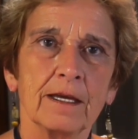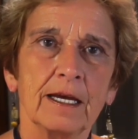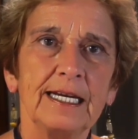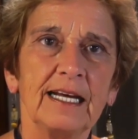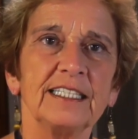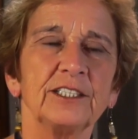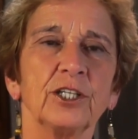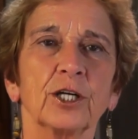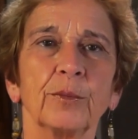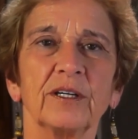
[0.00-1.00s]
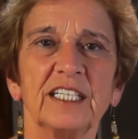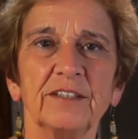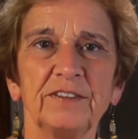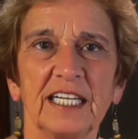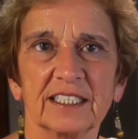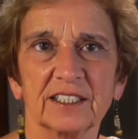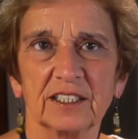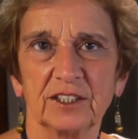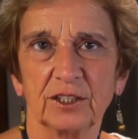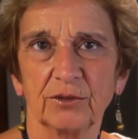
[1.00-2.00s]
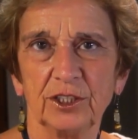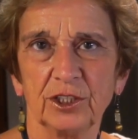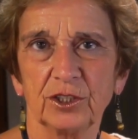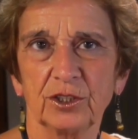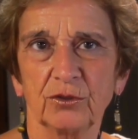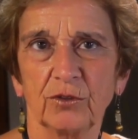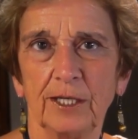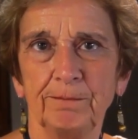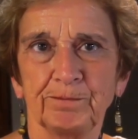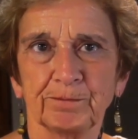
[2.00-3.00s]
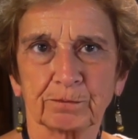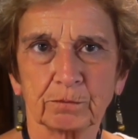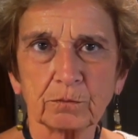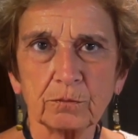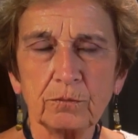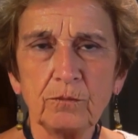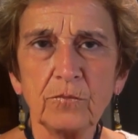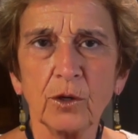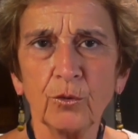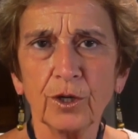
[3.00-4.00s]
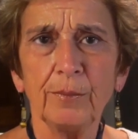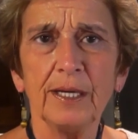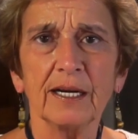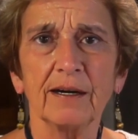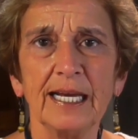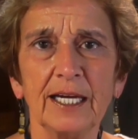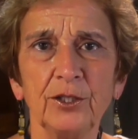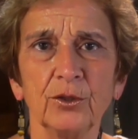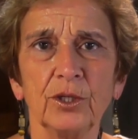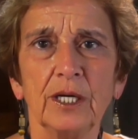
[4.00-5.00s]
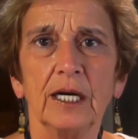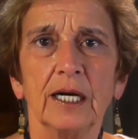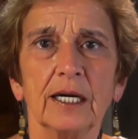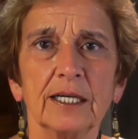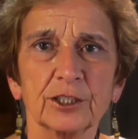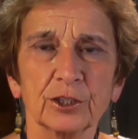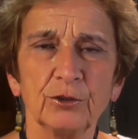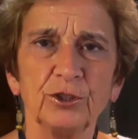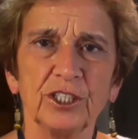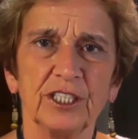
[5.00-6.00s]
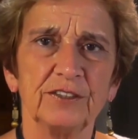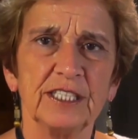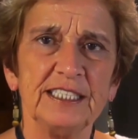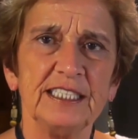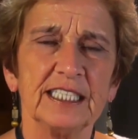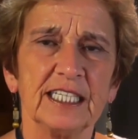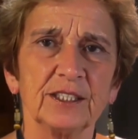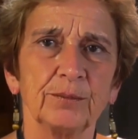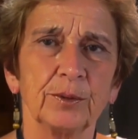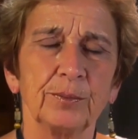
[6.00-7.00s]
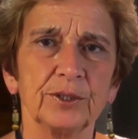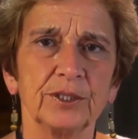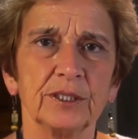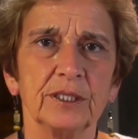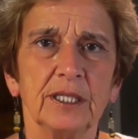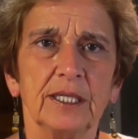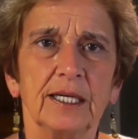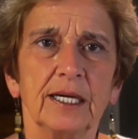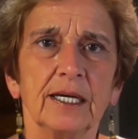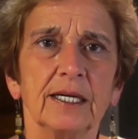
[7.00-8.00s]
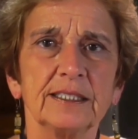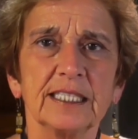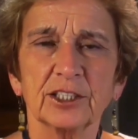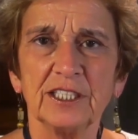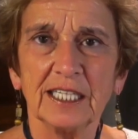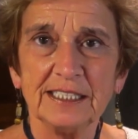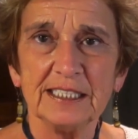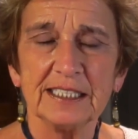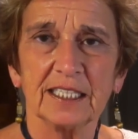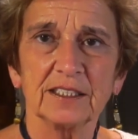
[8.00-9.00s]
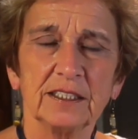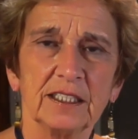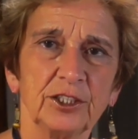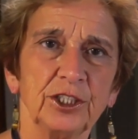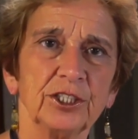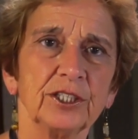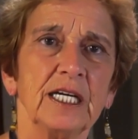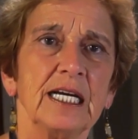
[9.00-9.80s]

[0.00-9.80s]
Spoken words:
And now let's talk about gift tax considerations, right? We're going to make our annual exclusion gifts 18,000 per person. It's actually 19,000 this year.